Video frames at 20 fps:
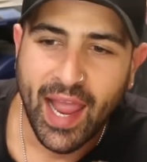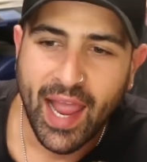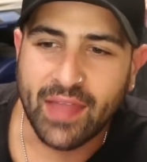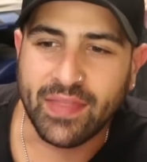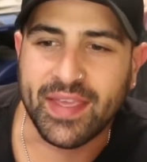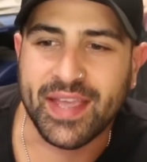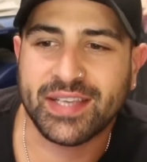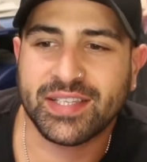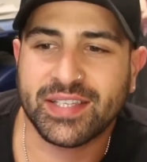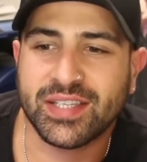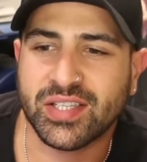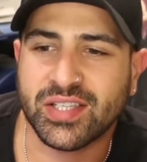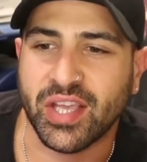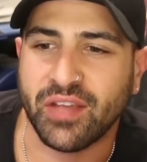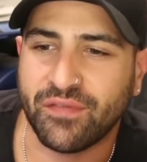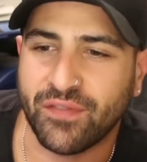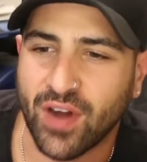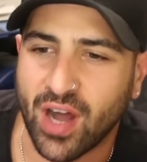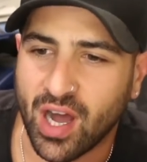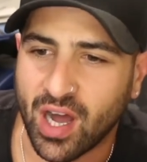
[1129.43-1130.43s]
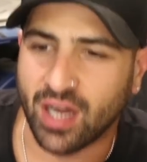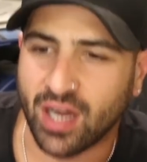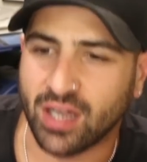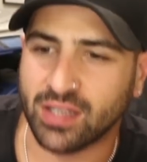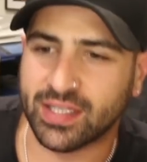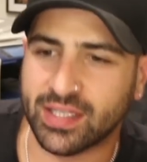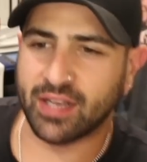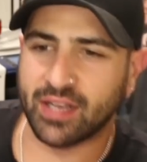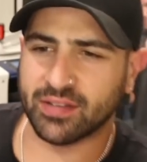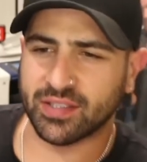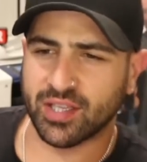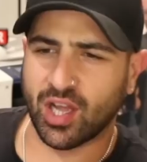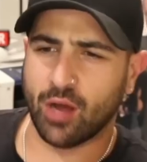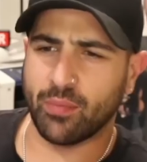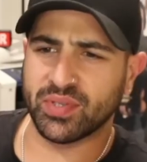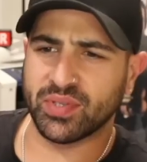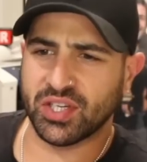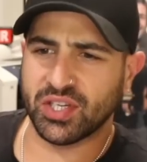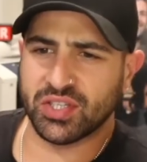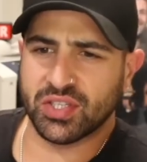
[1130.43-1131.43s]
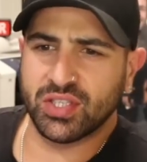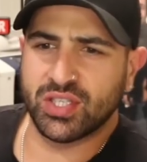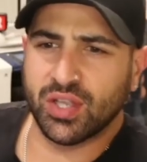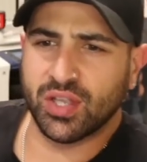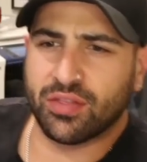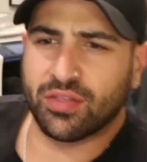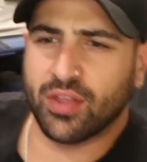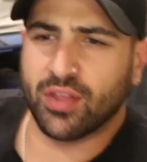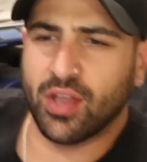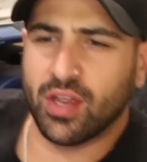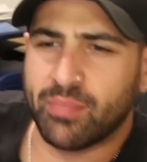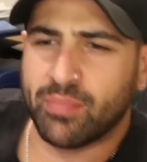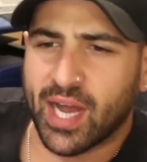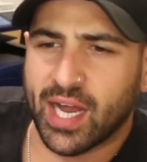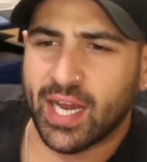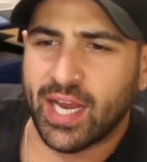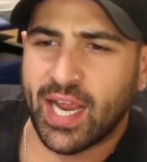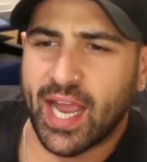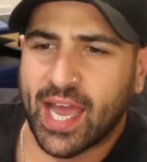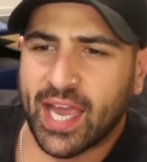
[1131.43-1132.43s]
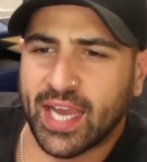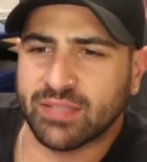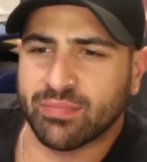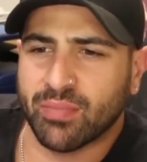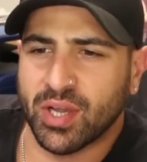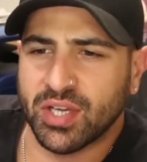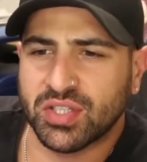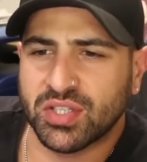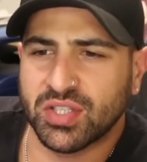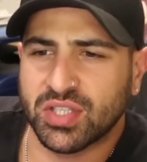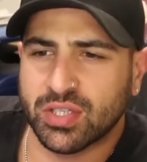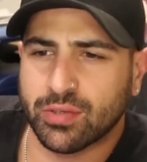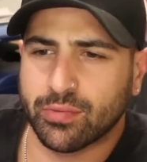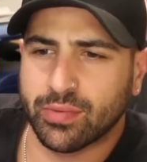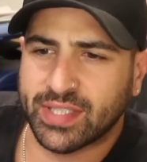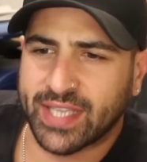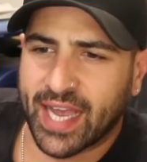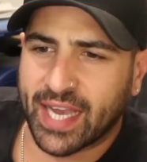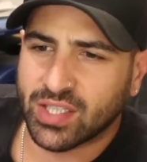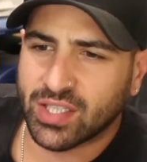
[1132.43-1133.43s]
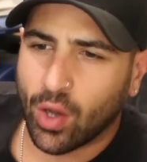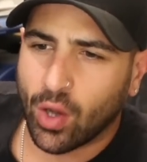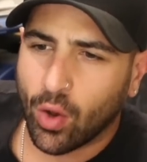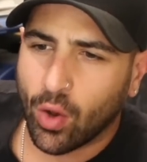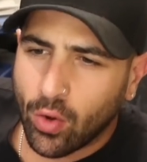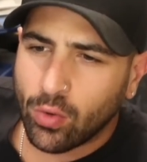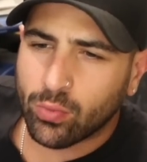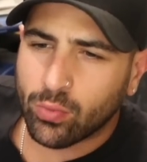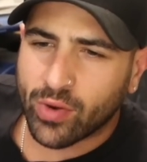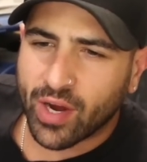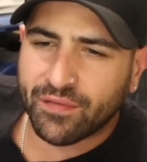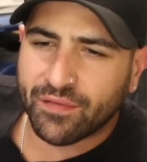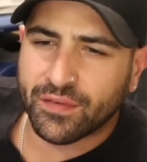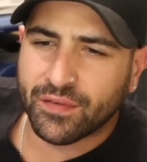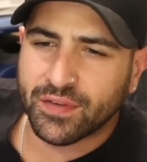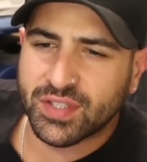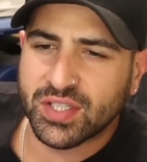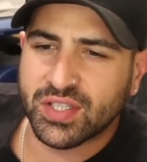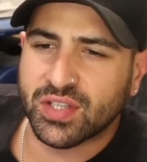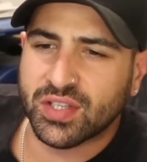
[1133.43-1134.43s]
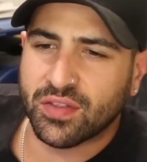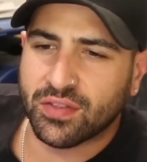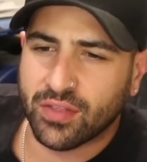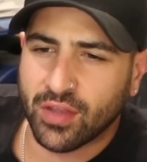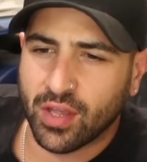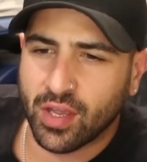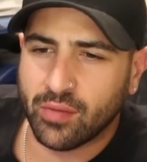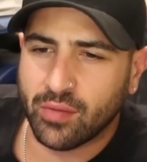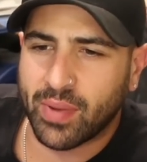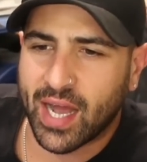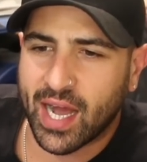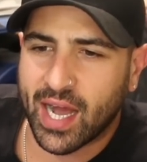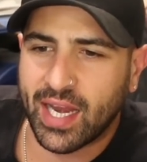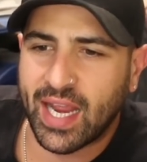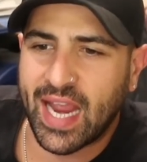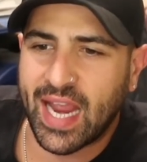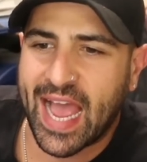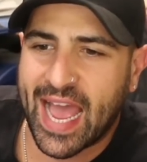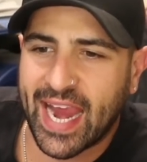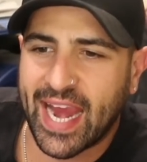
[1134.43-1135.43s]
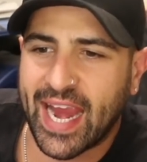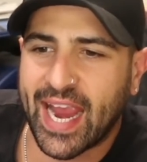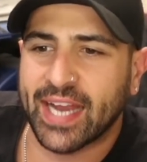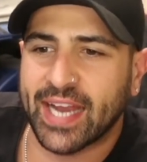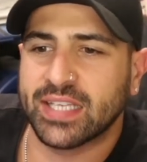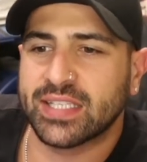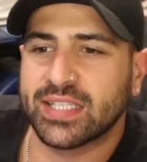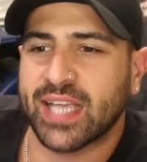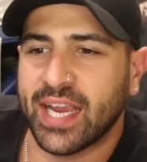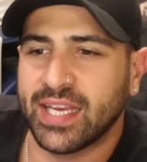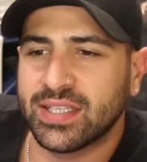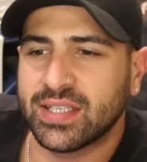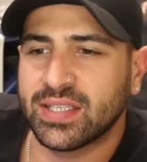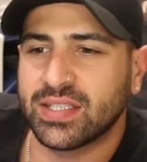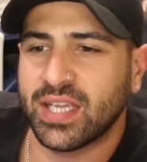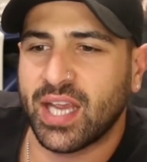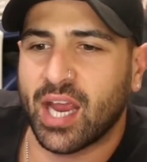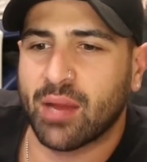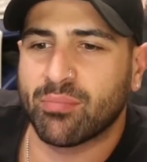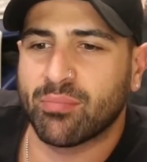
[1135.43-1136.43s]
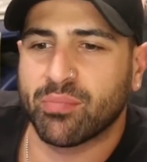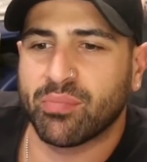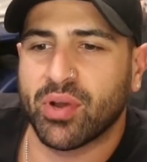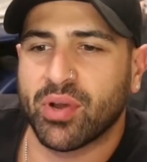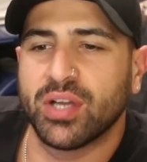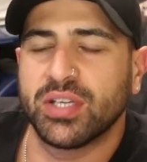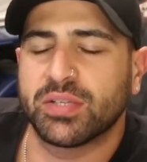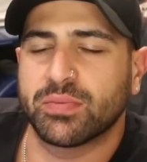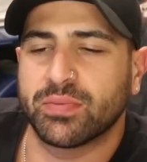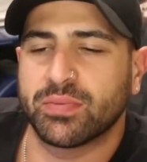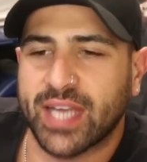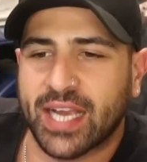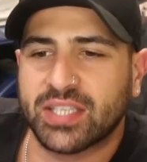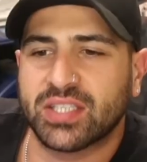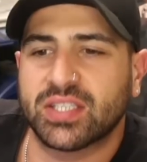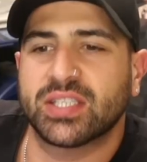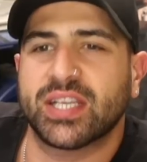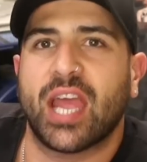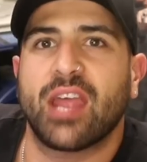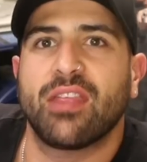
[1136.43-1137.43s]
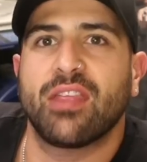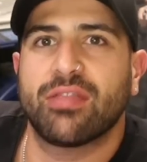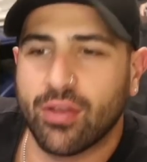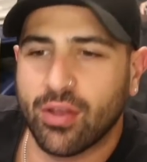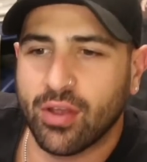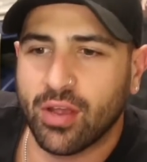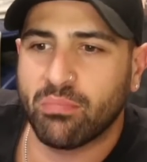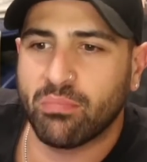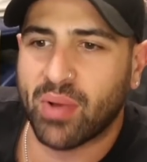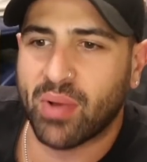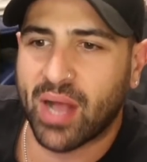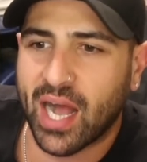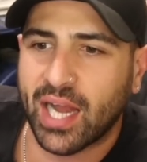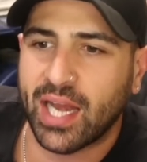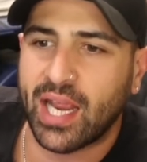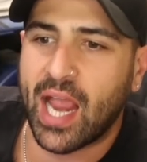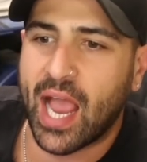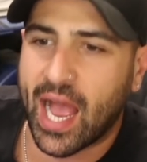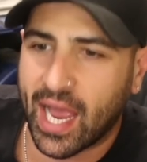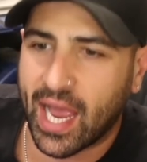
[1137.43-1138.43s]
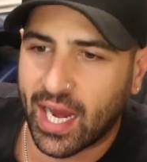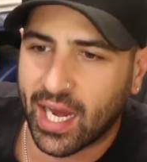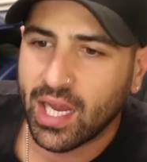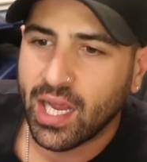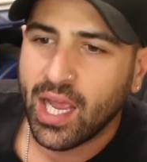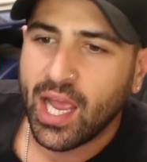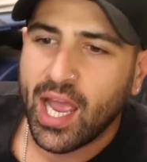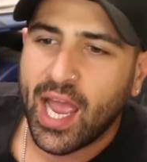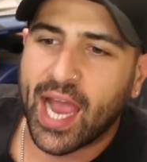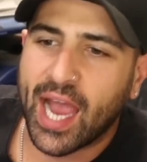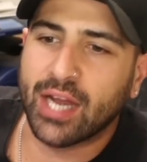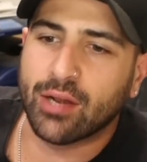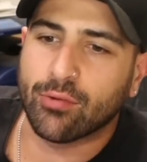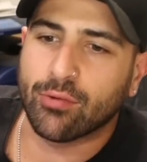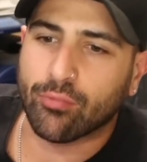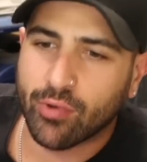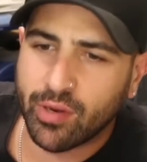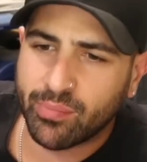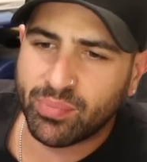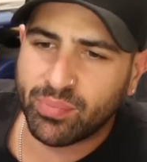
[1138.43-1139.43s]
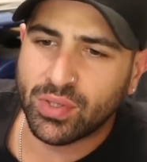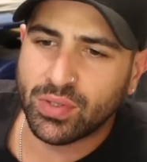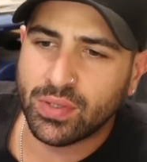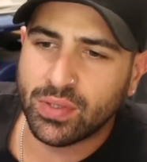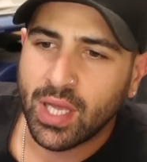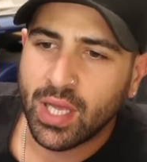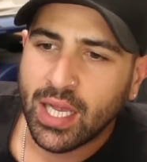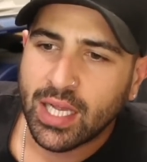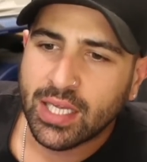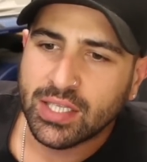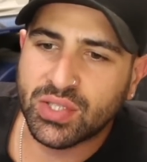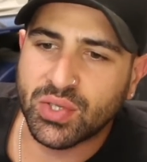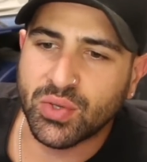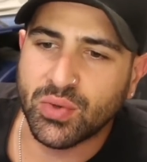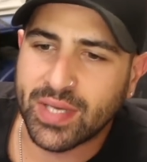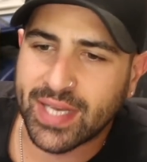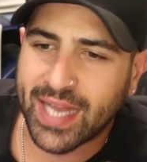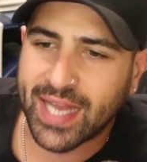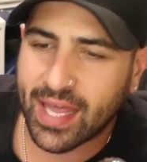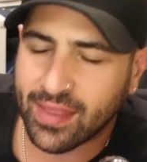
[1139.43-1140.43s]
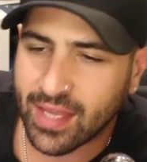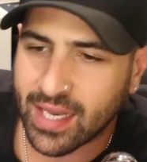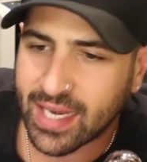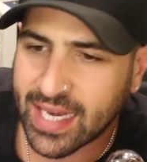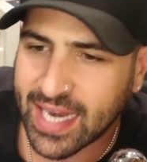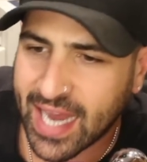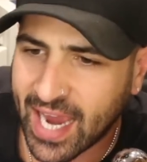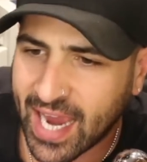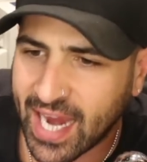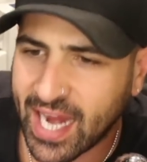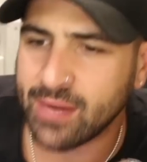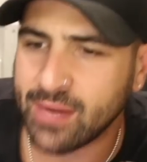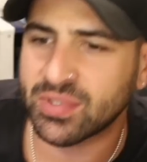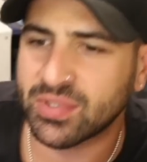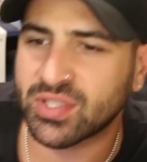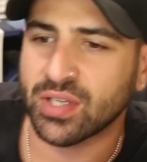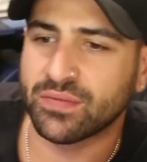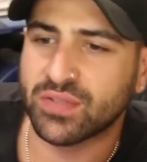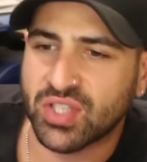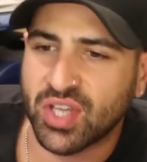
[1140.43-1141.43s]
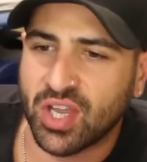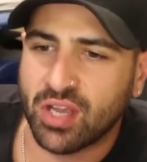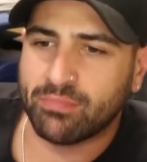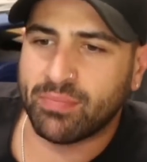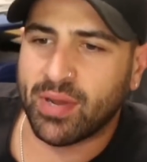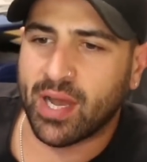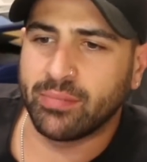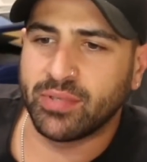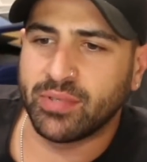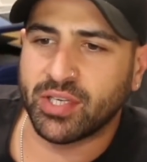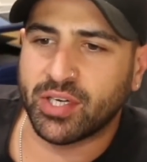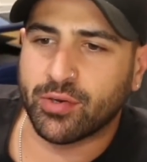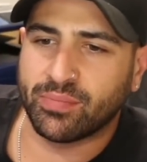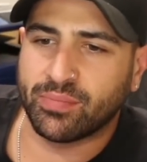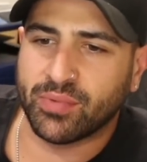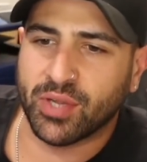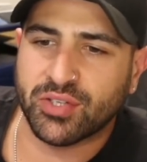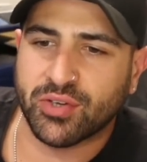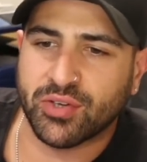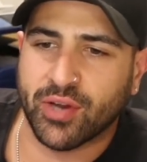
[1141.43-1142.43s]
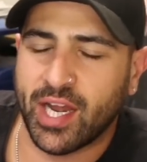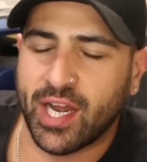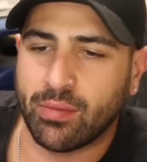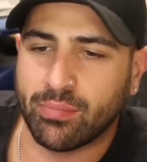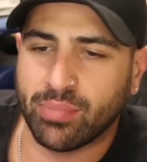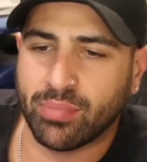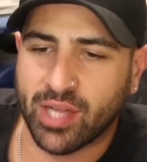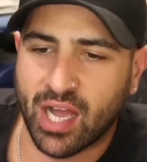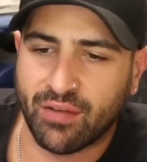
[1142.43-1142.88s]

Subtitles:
And the SEC filed its opposition to third-party A's motion to redact all references to third-party A and its entity and proposed redactions, a third-party A, and Ripple to the names of certain public crypto trading